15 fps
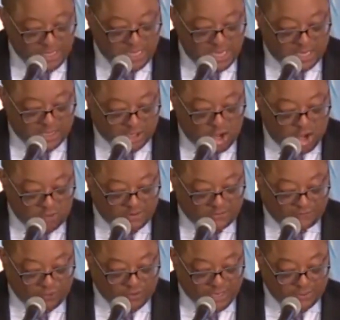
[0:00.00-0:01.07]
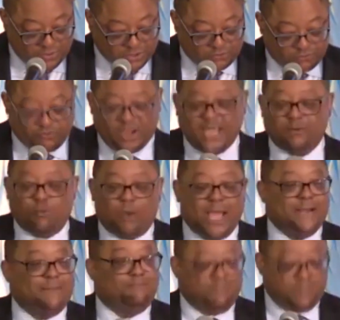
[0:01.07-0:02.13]
Long before there was a red,
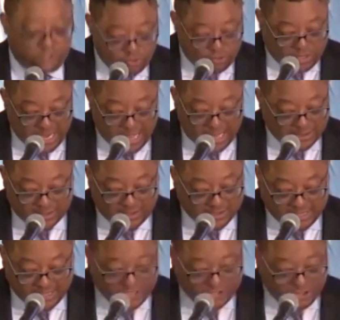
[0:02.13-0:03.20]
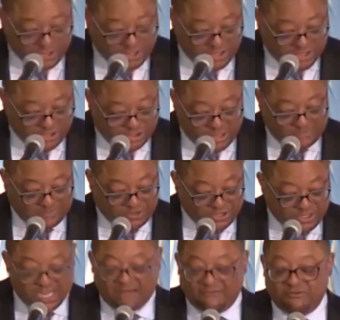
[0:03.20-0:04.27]
white, and blue colonization, the Egyptian
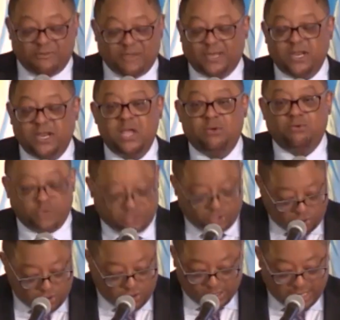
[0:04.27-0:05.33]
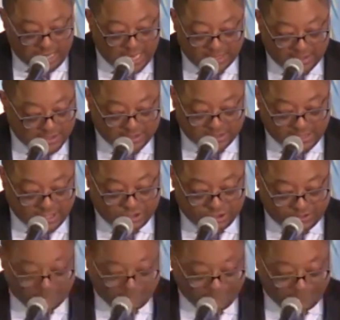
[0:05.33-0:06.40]
government was doing colonization.
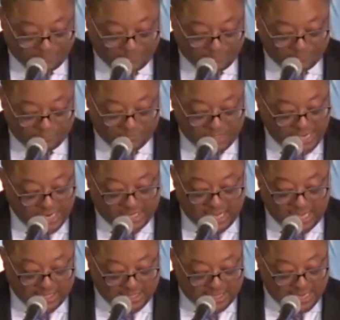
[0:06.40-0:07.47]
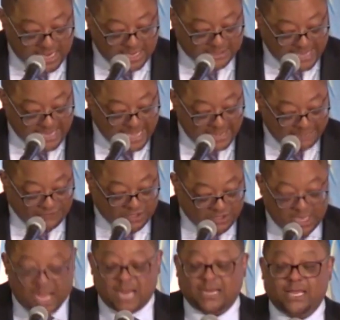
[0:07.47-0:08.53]
They colonized half the
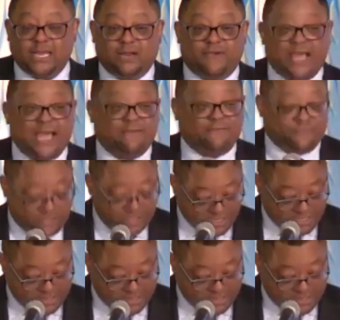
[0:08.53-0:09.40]
continent of Africa.